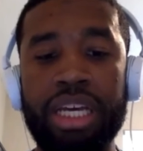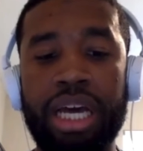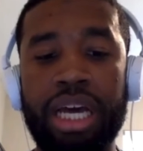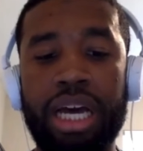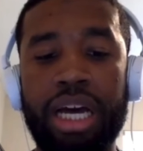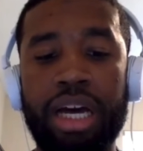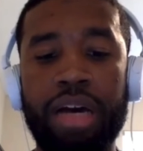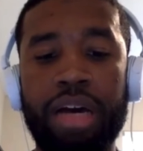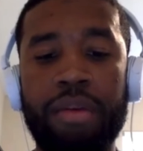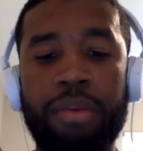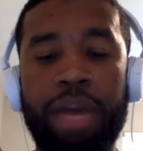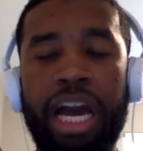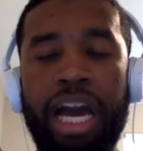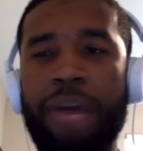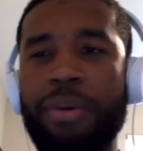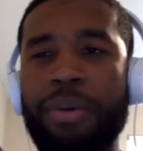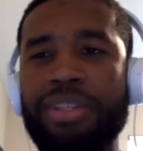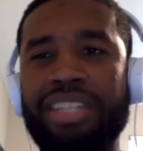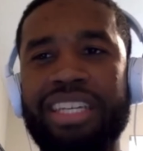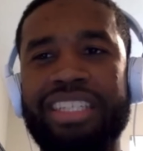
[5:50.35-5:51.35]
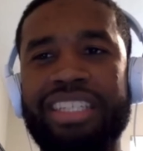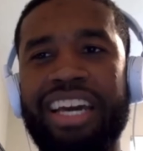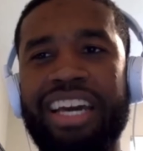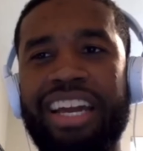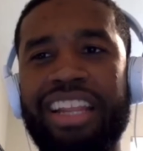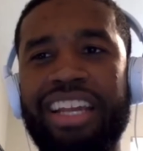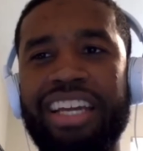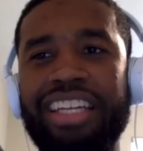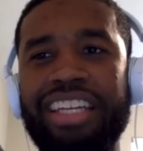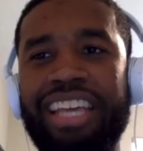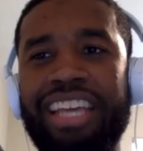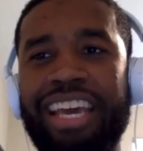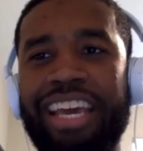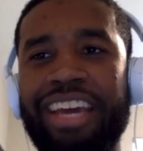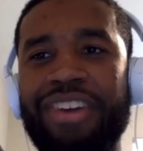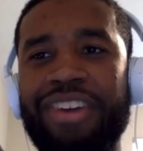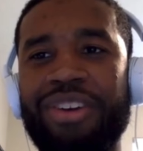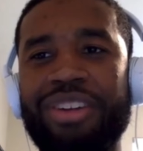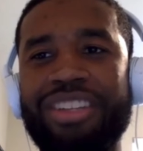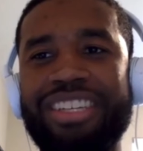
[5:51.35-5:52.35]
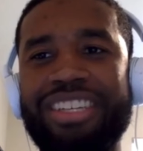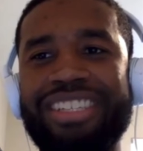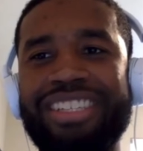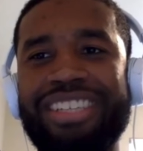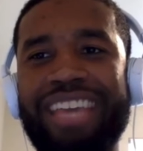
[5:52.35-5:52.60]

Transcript: I always like to kind of like dig on these